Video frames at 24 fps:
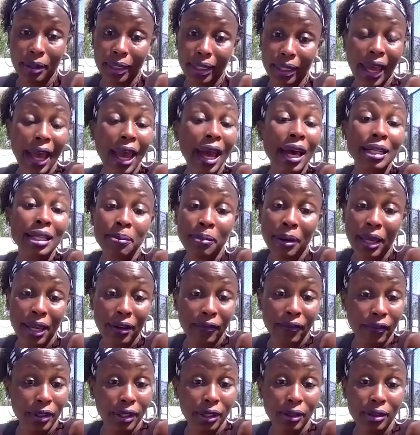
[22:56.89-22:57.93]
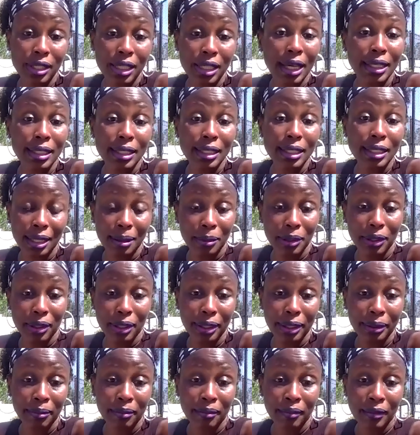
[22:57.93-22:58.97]
cash paid for those lights to come
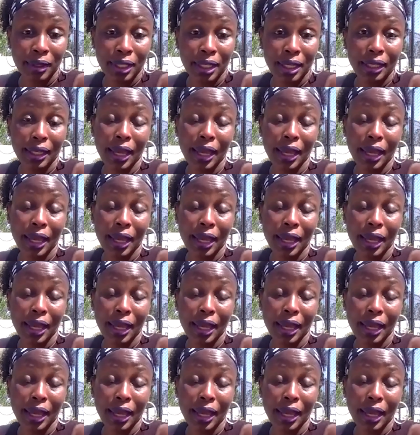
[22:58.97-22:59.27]
on. Yeah.